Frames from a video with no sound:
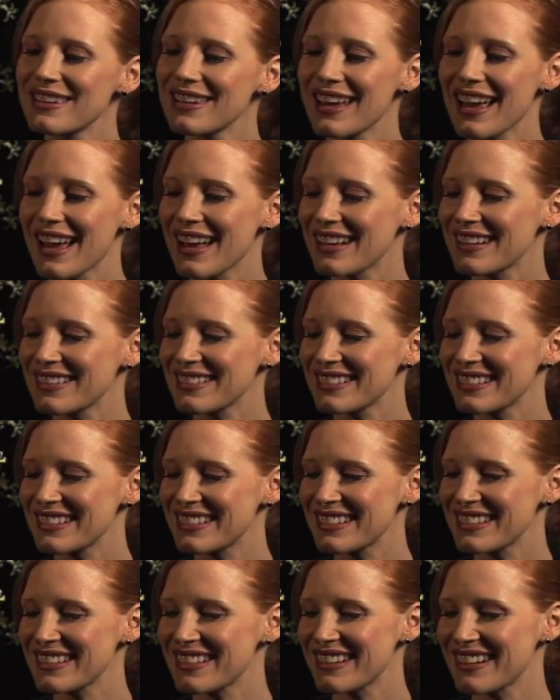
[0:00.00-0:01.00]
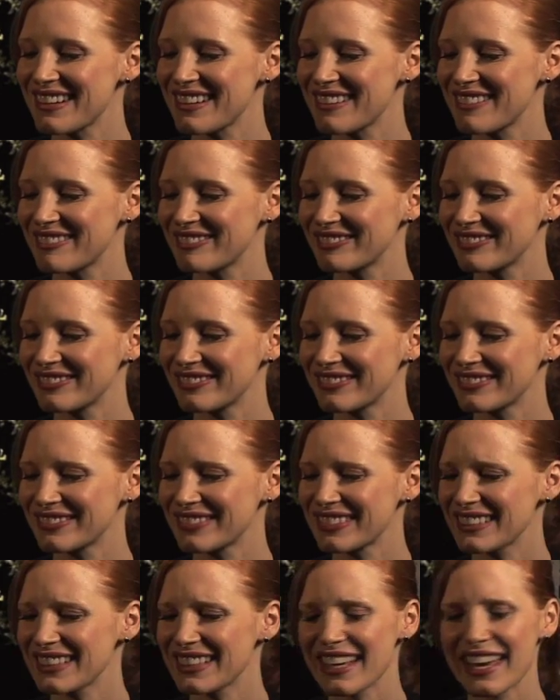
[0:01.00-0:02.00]
And
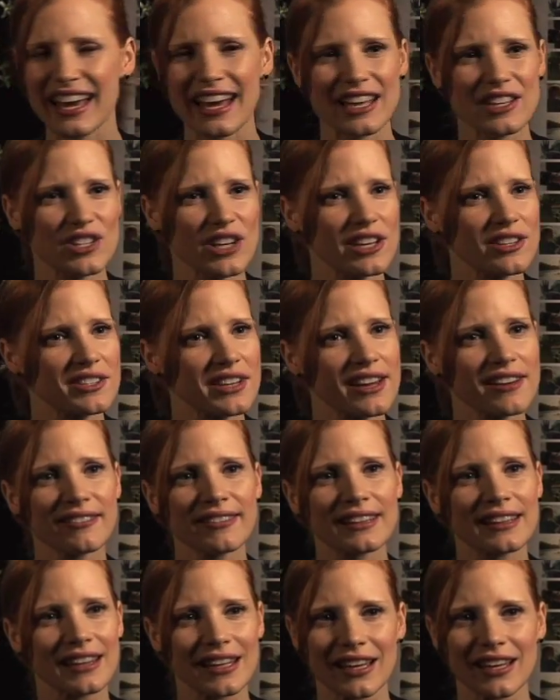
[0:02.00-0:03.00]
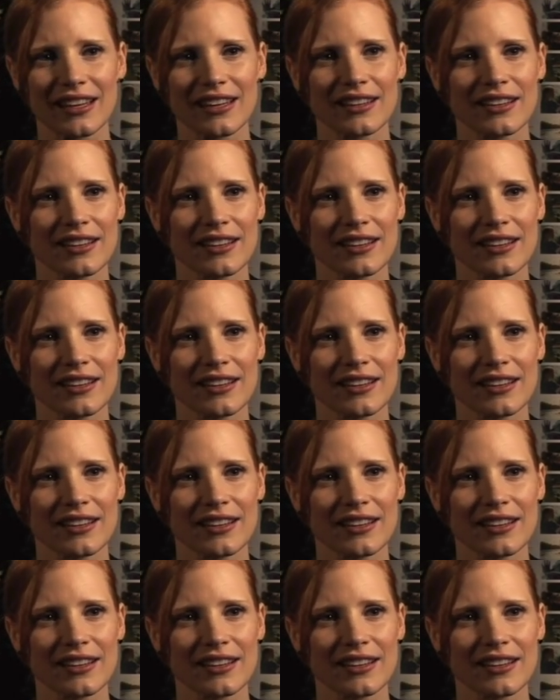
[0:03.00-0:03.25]
yeah, it changed everything.